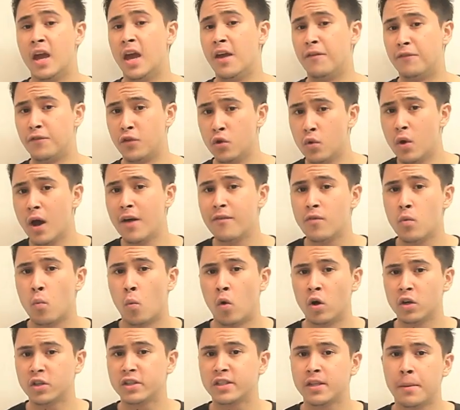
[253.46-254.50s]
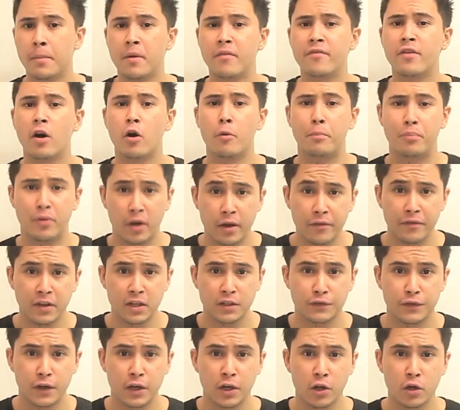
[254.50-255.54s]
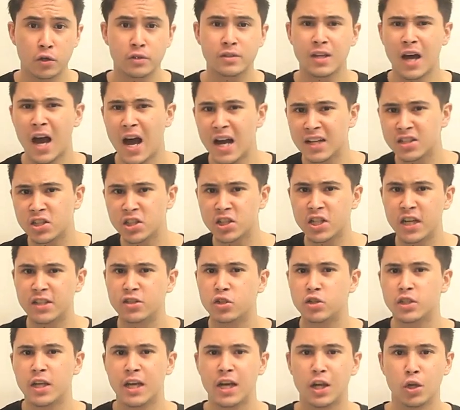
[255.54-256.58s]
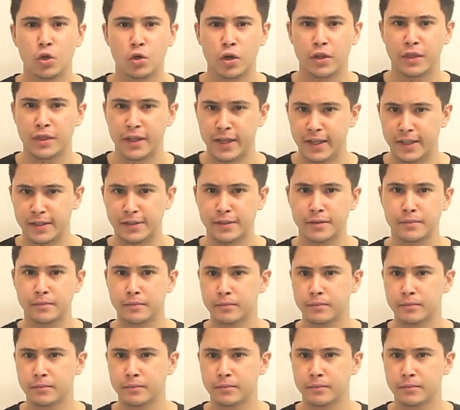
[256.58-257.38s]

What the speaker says: If you haven't watched some of our previous videos, I suggest you take a look at these.